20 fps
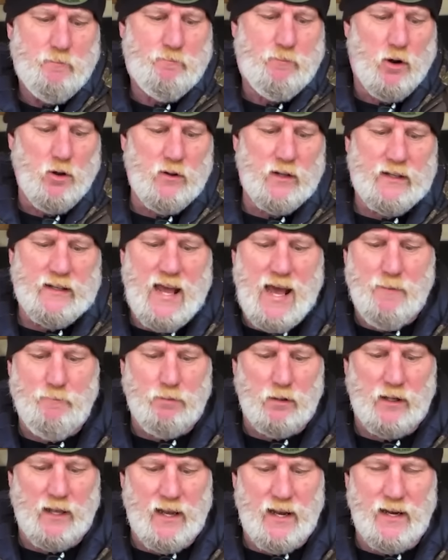pulling that
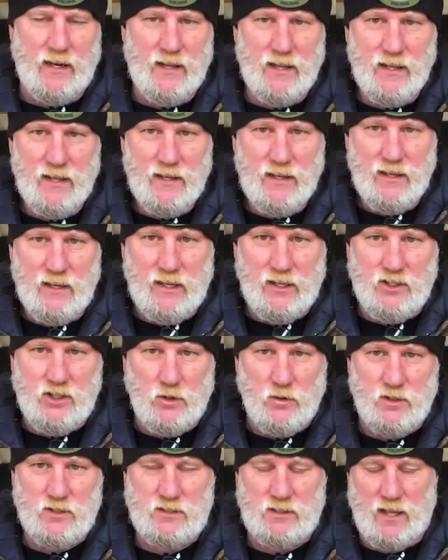blade
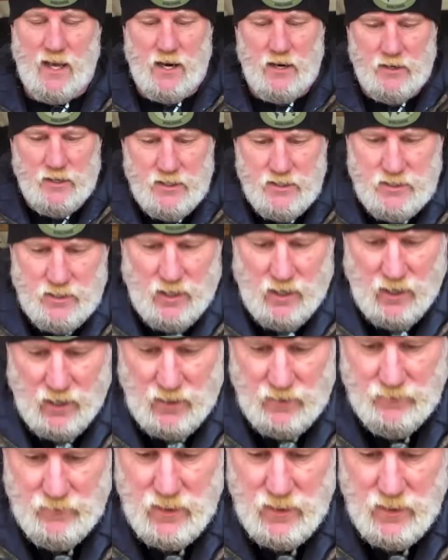into a slot on the saw.